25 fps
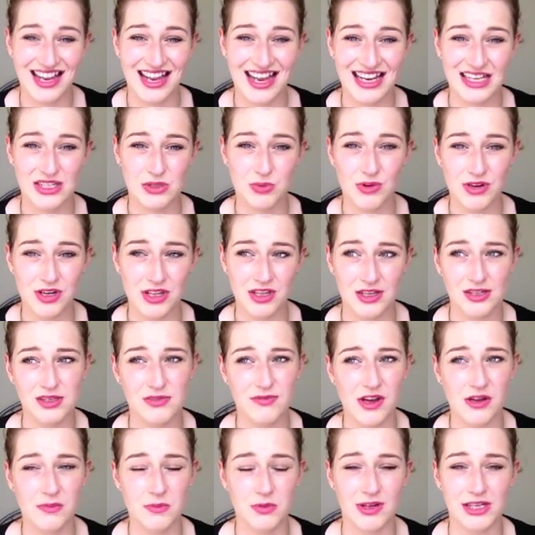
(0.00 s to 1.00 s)
it's one of those
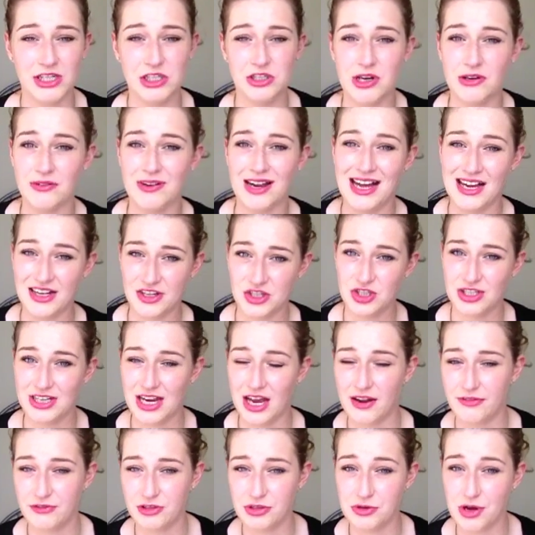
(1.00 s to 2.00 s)
films where you don't actually
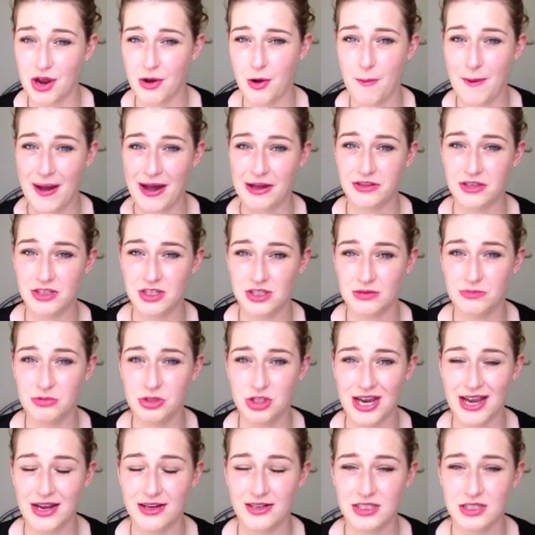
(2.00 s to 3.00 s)
have to know about the
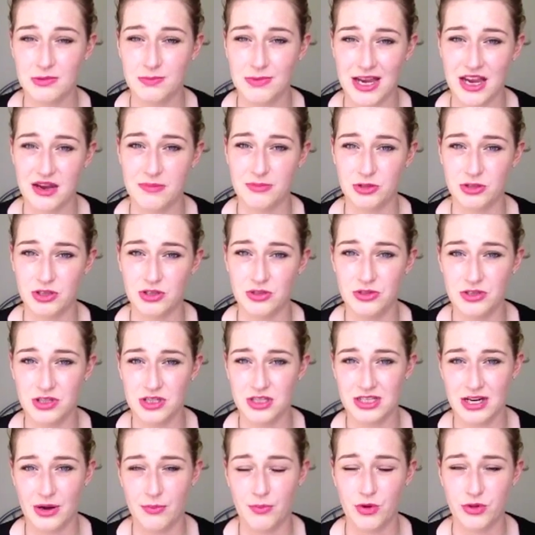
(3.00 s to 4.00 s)
subject to be able to
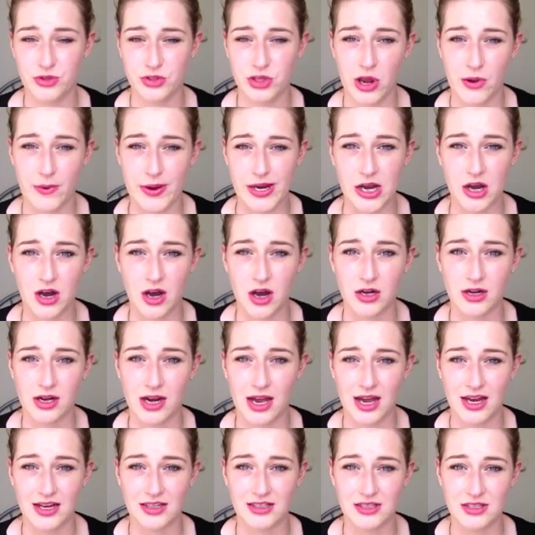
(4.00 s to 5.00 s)
understand what's going on
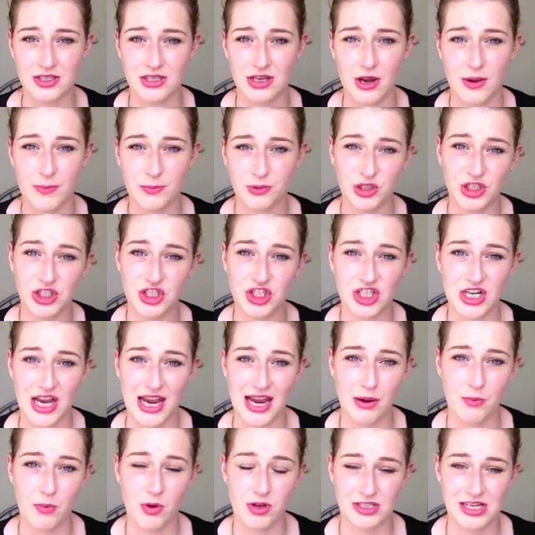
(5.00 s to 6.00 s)
and to
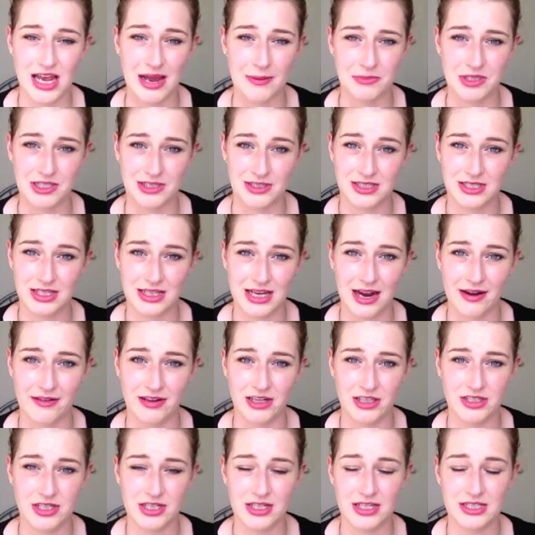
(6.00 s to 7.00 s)
appreciate what's happening to the
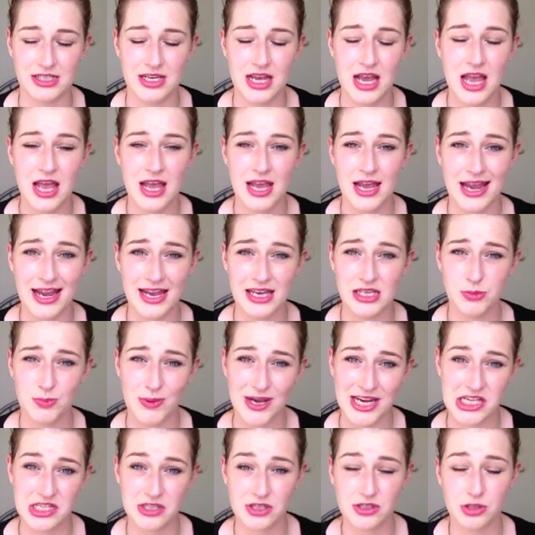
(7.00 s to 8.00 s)
characters. It is
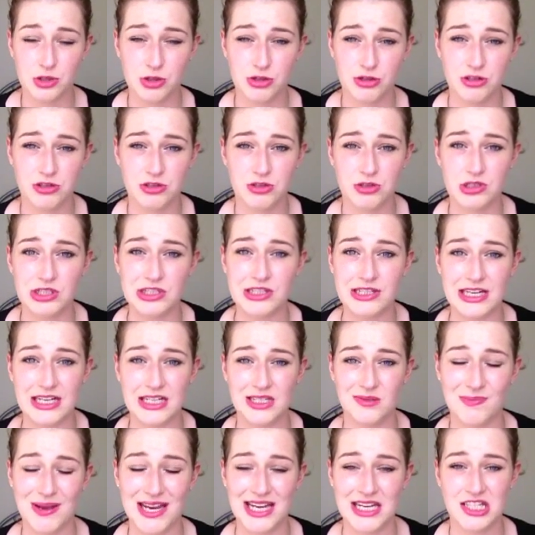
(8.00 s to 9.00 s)
based on a true story.
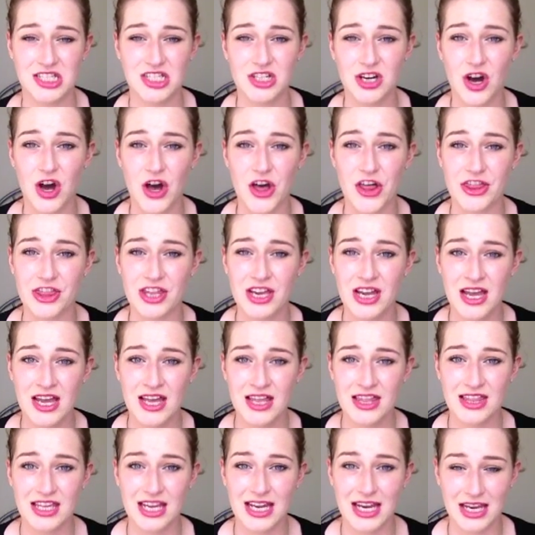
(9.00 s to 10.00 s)
It's based on
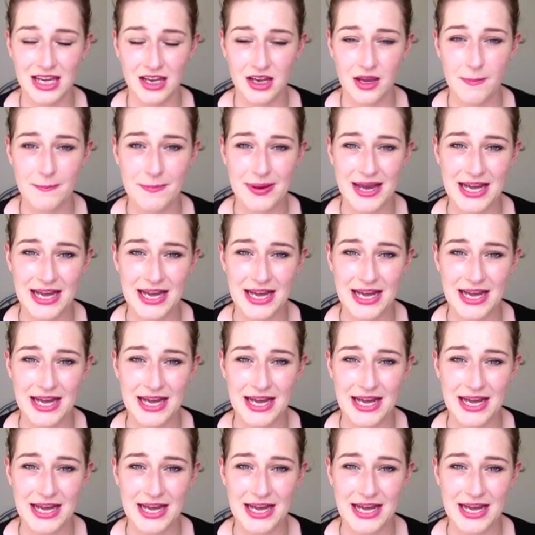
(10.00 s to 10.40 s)
the